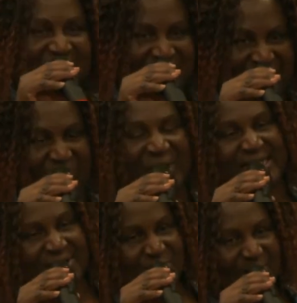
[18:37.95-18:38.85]
We
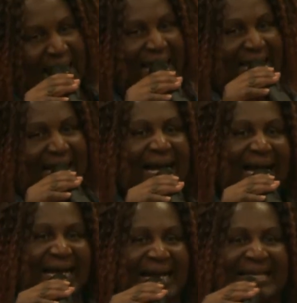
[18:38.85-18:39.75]
got into my
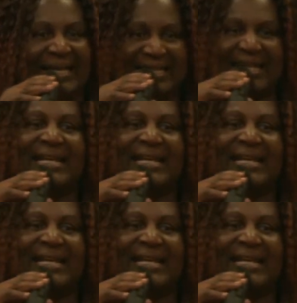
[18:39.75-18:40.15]
car. I had